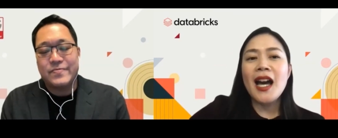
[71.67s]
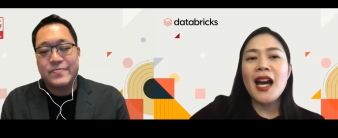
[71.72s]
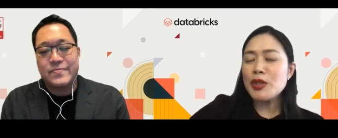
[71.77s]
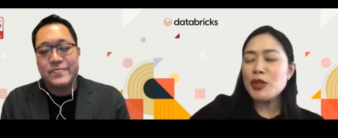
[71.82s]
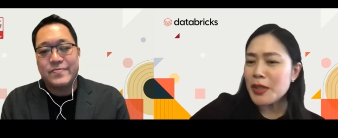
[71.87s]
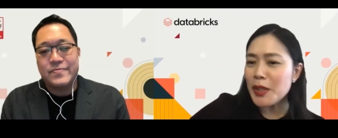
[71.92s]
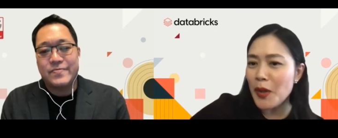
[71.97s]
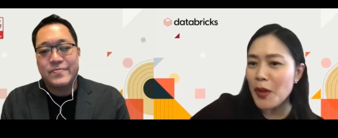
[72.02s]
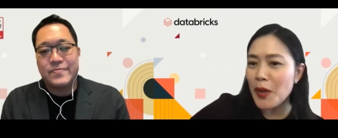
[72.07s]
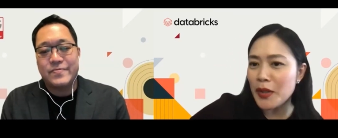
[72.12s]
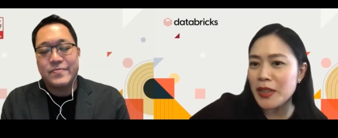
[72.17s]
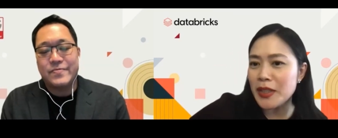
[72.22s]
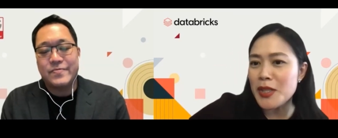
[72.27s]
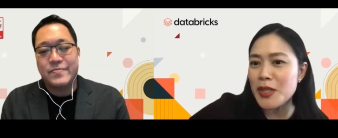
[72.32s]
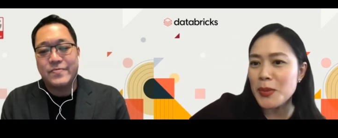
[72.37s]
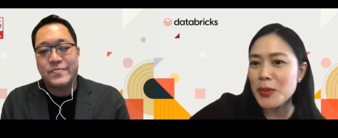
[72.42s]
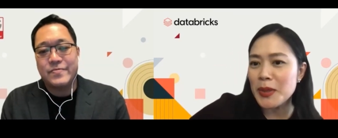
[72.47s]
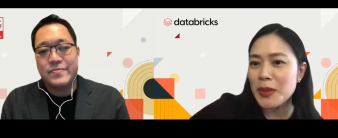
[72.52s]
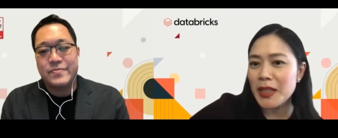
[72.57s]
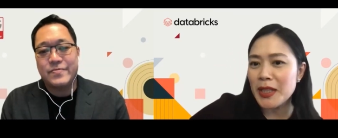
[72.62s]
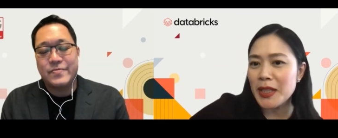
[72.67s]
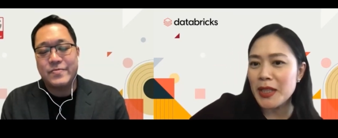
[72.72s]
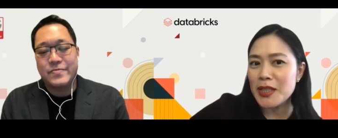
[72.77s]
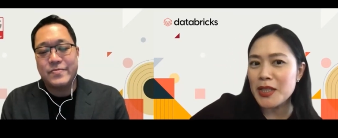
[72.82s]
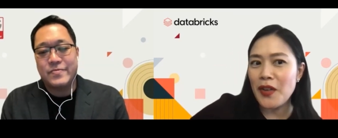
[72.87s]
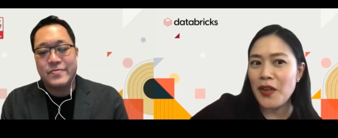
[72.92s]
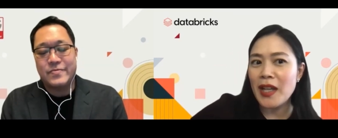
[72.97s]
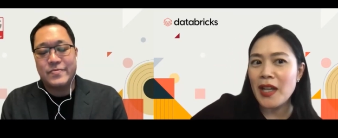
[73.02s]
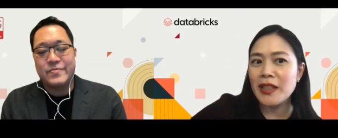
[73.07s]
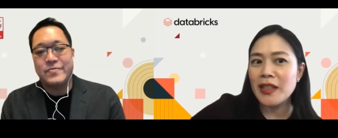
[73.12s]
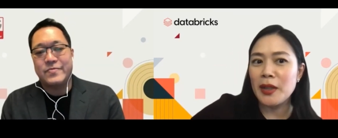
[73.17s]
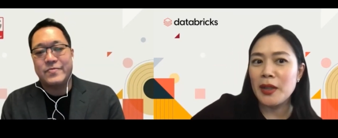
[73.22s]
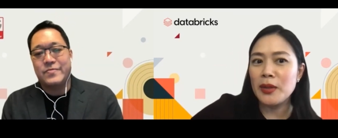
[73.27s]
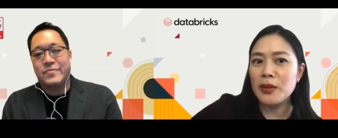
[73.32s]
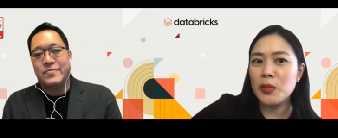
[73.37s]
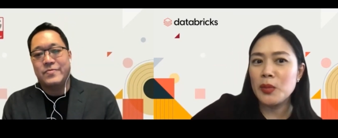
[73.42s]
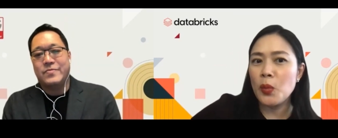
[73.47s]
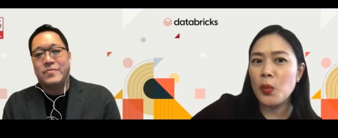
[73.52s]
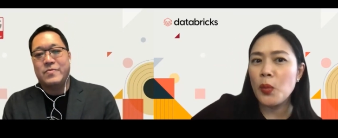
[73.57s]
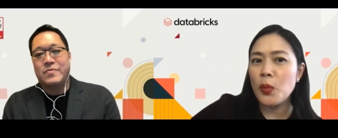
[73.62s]
Speaker 1: I'm sure the audience would like to
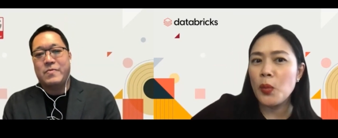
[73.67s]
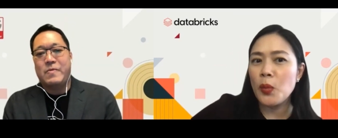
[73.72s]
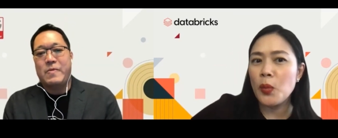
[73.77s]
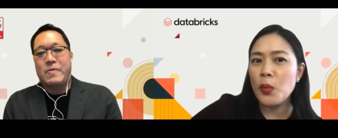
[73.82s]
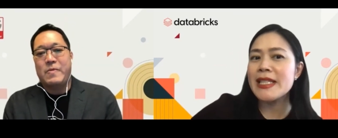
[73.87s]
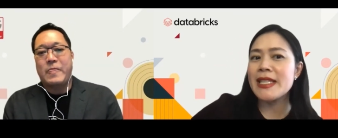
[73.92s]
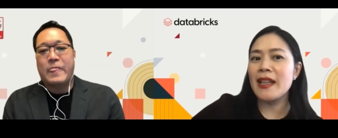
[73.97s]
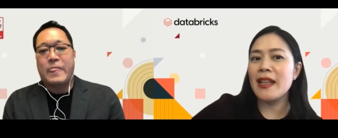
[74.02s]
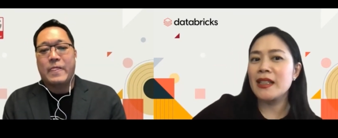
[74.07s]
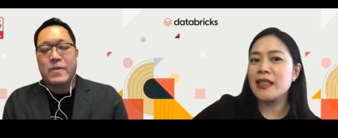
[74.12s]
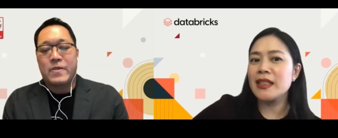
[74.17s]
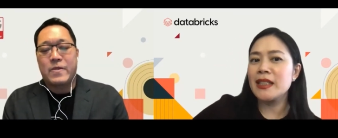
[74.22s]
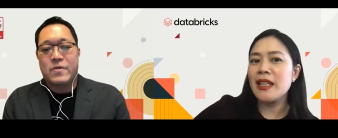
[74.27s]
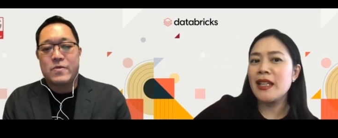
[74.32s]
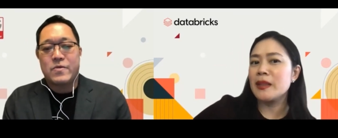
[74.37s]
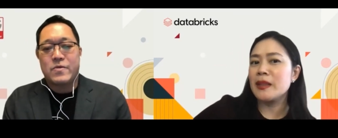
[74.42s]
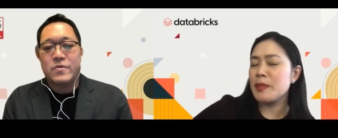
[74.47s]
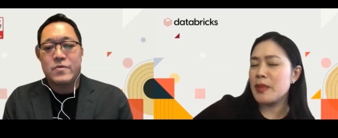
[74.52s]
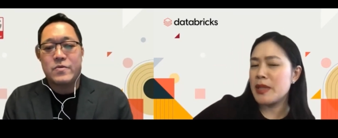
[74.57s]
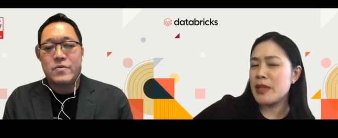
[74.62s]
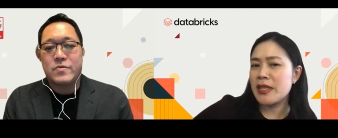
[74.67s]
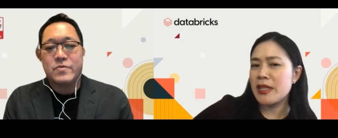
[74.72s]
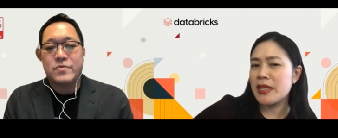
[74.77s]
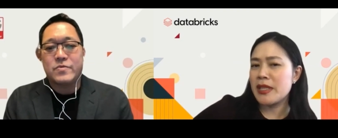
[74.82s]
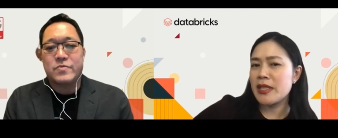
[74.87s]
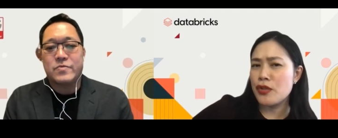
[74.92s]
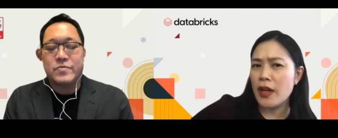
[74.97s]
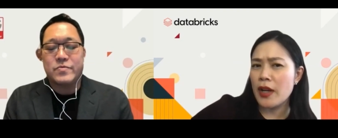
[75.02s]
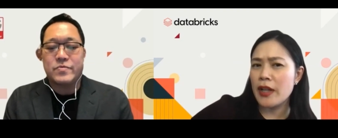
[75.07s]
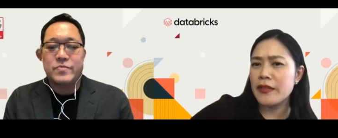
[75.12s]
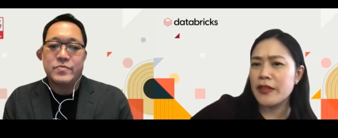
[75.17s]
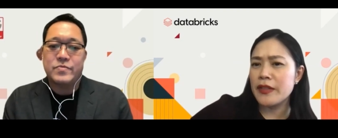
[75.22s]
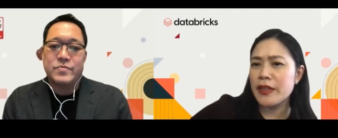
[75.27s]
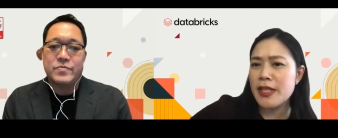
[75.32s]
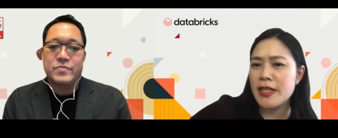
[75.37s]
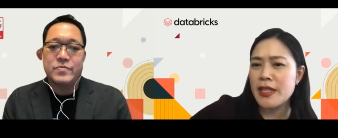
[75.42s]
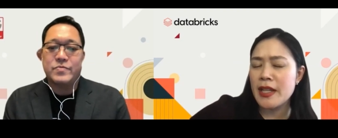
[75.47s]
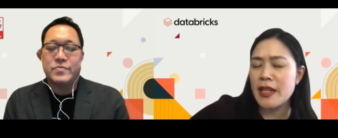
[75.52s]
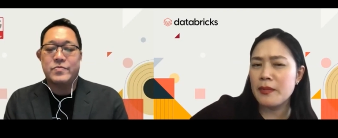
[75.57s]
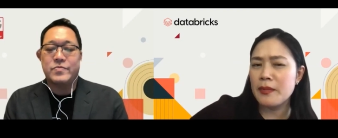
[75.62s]
find out what exactly are the business
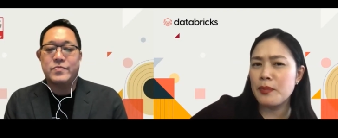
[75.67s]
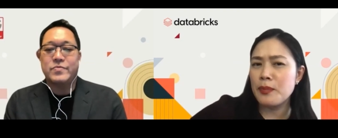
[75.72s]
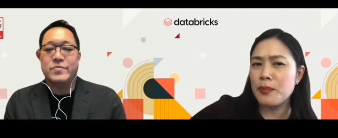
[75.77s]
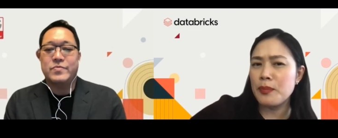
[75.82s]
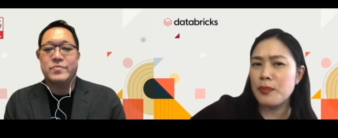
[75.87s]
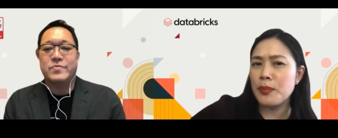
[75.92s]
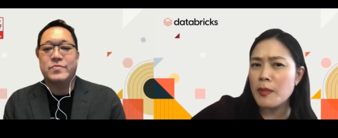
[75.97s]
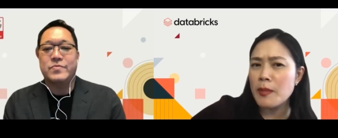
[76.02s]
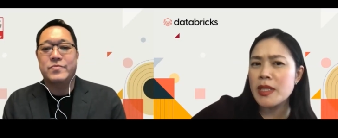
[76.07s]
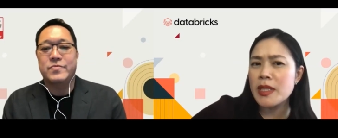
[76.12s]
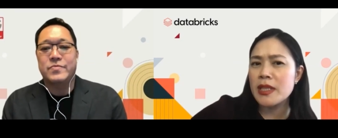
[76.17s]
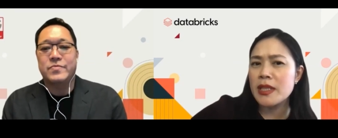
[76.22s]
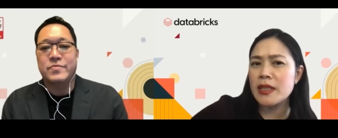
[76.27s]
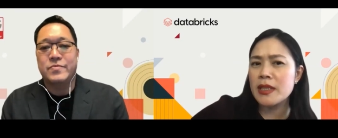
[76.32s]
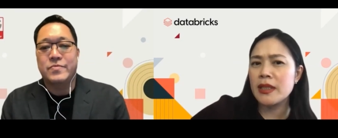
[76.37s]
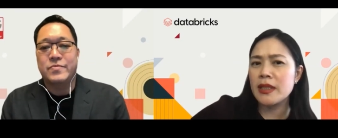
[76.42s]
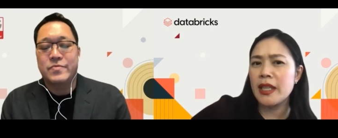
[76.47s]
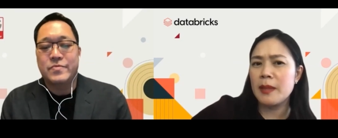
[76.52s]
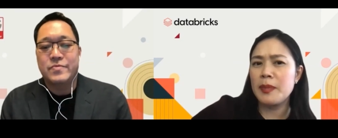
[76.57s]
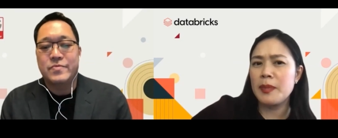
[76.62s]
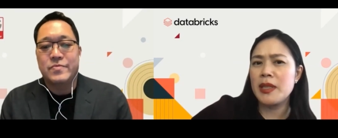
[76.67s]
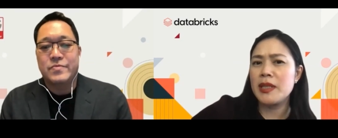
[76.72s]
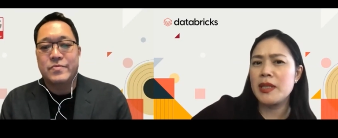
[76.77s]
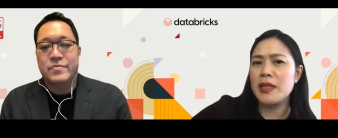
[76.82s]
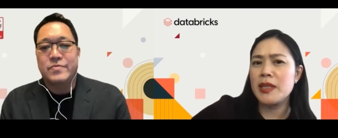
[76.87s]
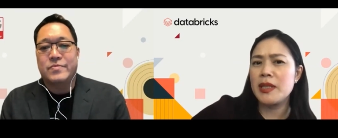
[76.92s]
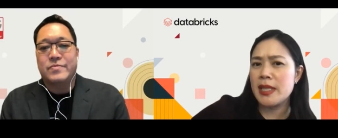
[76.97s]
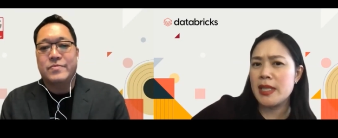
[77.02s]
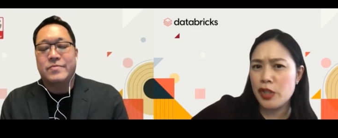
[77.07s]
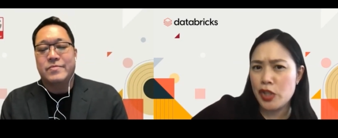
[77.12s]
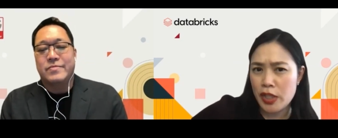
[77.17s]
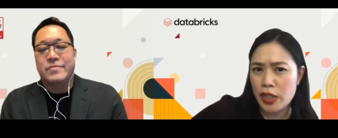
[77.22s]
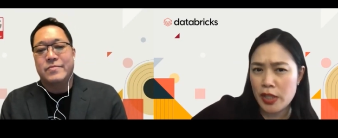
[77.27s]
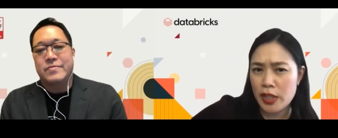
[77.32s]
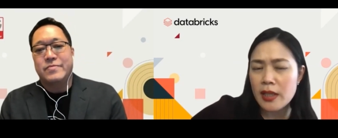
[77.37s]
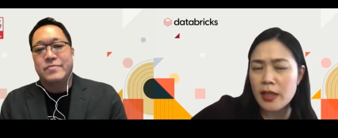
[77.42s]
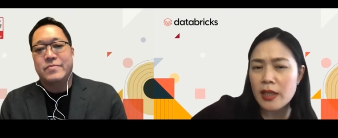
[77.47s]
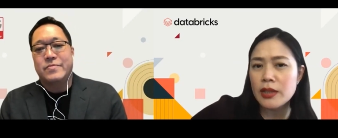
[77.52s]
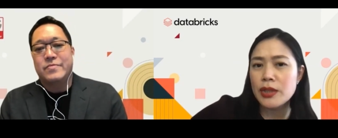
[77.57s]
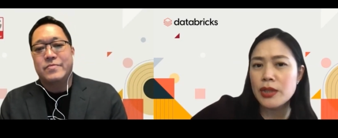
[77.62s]
drivers that prompted
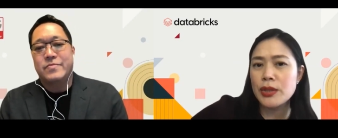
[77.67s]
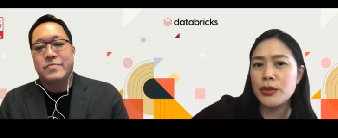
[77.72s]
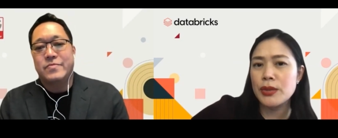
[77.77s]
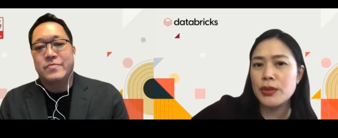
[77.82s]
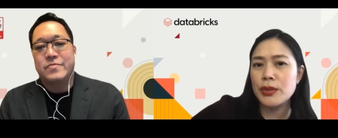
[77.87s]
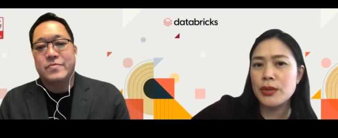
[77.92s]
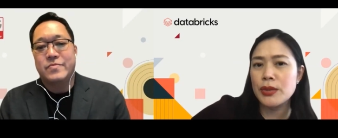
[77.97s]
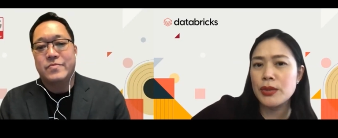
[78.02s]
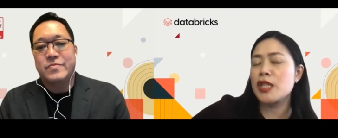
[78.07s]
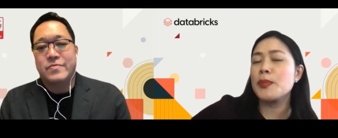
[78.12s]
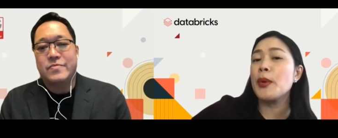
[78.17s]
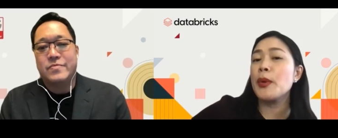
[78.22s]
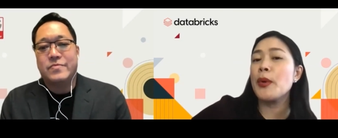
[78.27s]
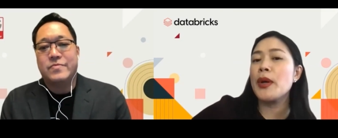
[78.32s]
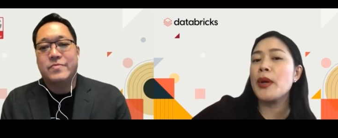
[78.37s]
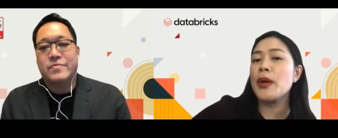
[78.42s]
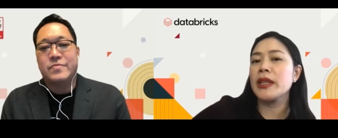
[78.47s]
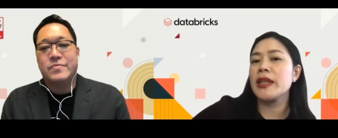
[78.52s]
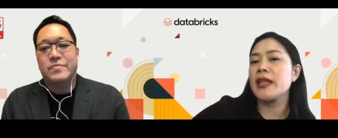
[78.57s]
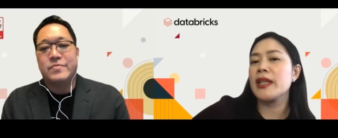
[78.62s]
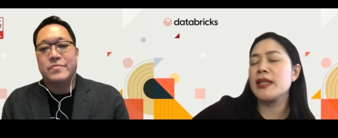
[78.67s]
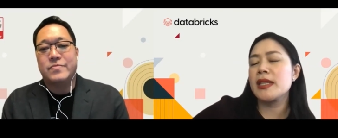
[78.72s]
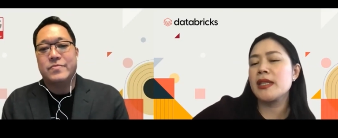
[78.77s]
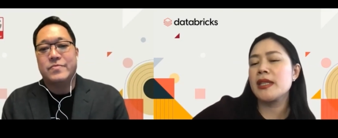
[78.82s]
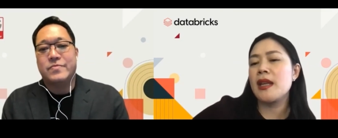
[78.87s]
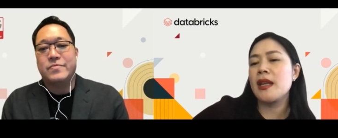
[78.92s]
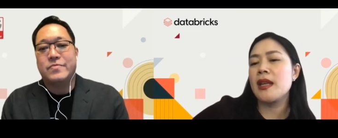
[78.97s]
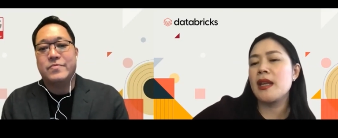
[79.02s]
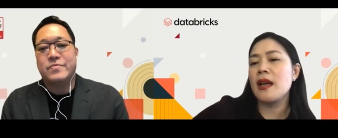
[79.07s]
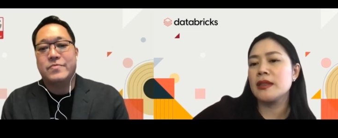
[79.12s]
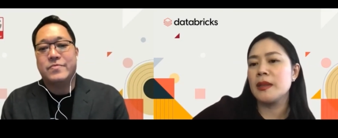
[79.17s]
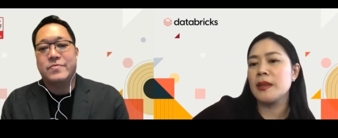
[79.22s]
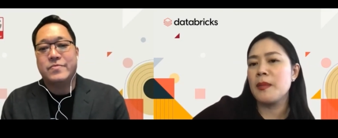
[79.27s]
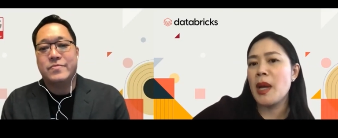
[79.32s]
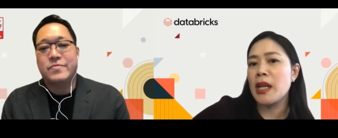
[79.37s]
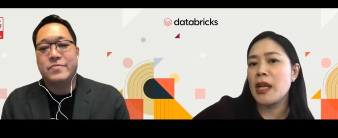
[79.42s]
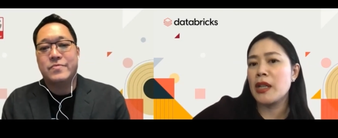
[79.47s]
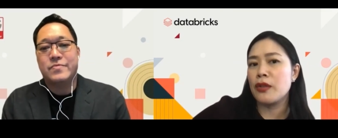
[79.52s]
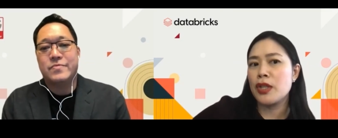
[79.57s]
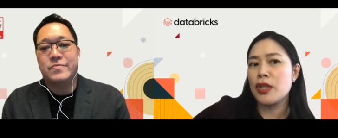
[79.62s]
KPDG to explore and kickstart
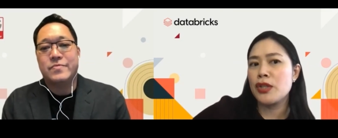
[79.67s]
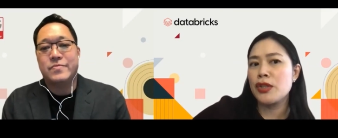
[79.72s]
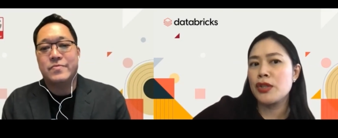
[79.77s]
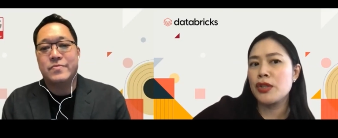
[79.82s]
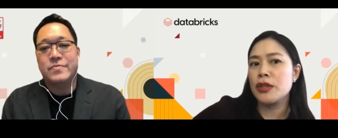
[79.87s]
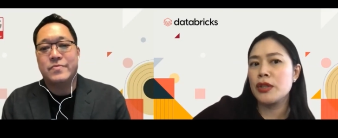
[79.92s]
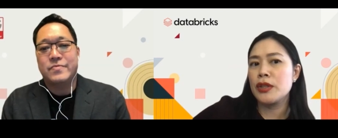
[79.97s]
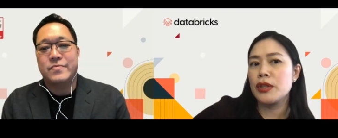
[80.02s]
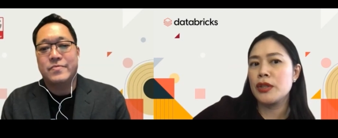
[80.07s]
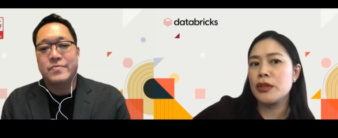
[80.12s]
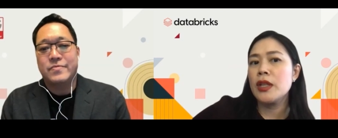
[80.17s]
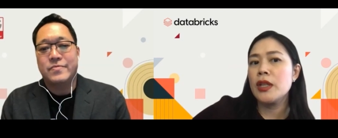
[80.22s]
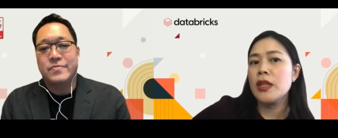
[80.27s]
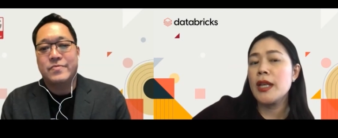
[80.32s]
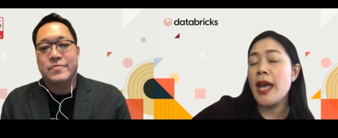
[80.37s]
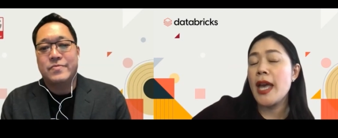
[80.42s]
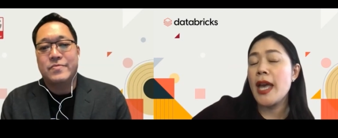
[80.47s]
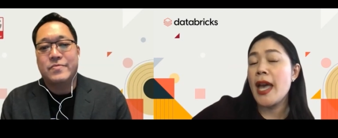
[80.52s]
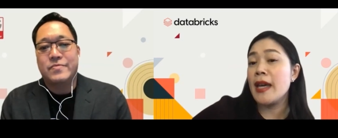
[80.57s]
the migration